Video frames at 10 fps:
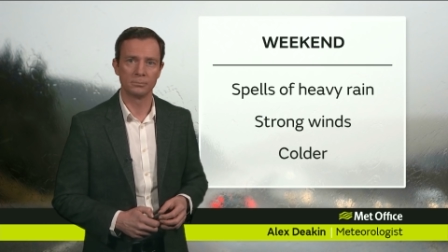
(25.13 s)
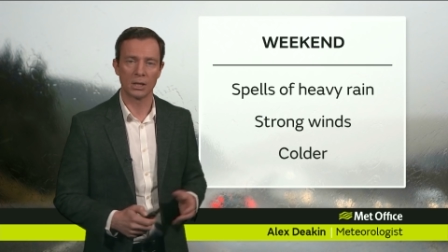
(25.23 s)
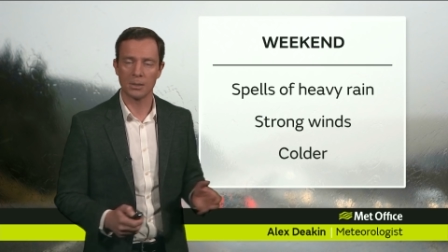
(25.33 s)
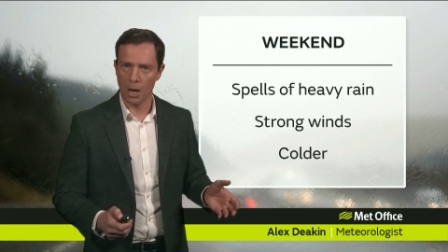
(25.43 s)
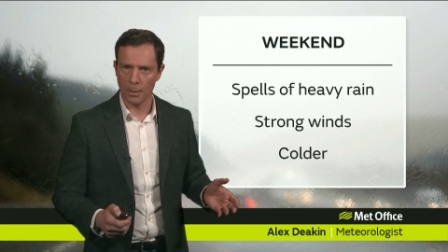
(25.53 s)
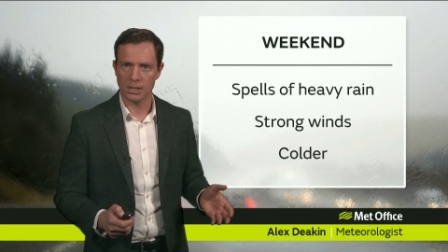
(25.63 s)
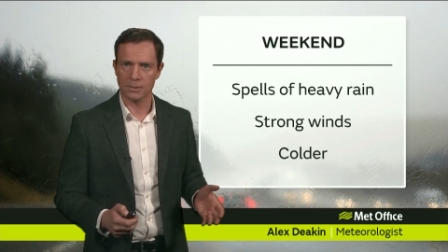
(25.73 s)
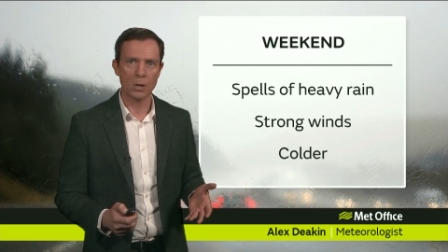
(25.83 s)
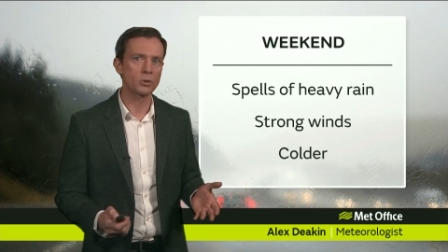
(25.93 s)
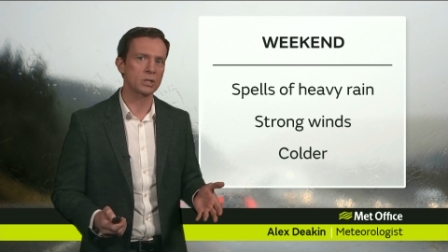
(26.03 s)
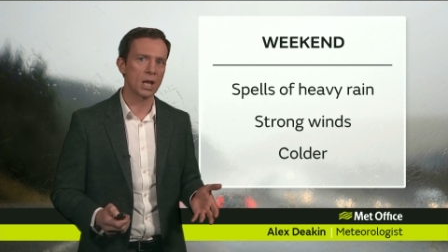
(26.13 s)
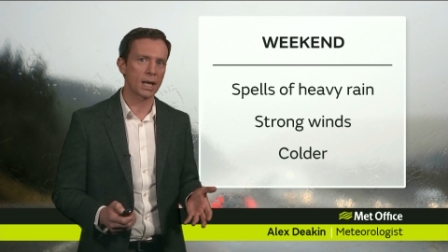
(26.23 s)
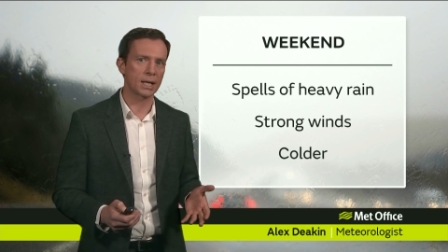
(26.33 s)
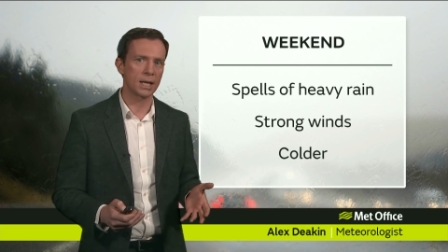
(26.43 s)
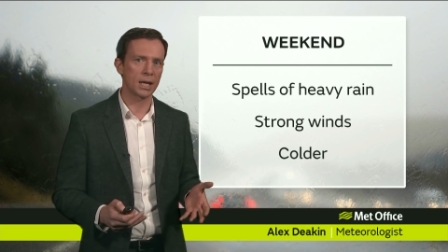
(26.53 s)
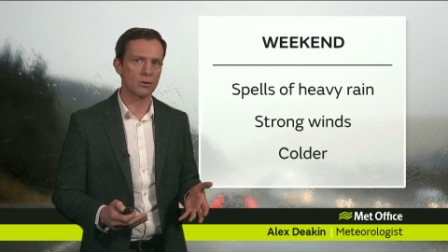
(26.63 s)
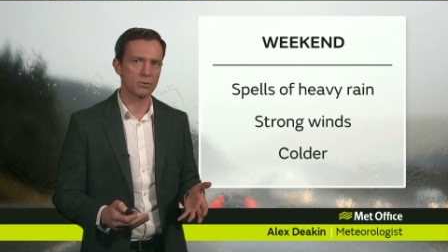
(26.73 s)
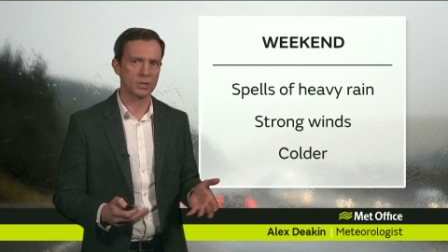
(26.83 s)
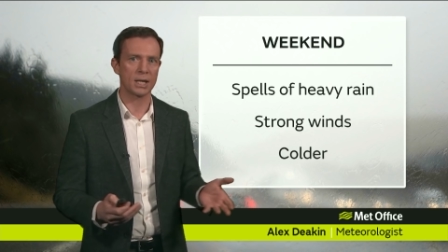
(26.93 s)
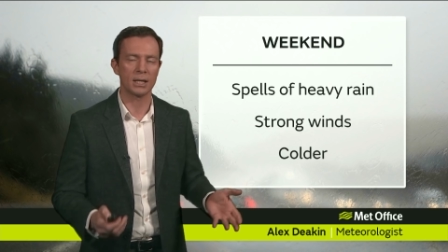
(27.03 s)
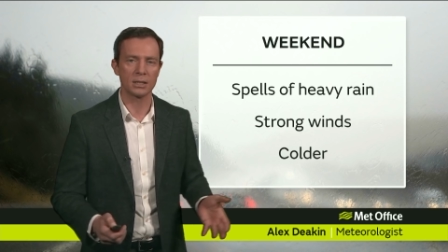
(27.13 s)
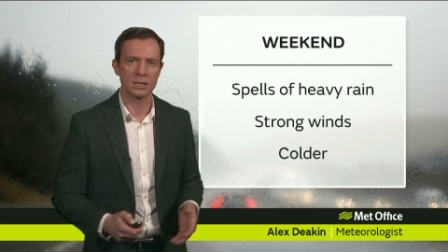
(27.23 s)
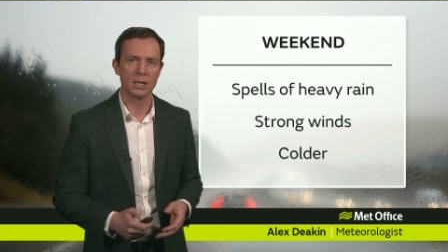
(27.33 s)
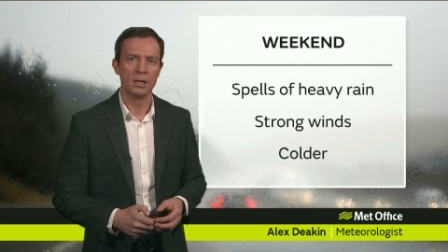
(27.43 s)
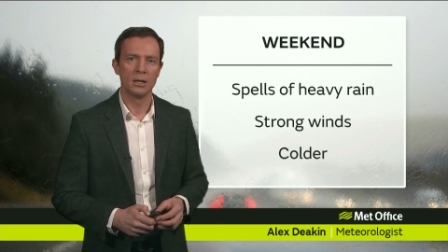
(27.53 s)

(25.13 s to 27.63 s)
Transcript: At the moment, most likely across the hills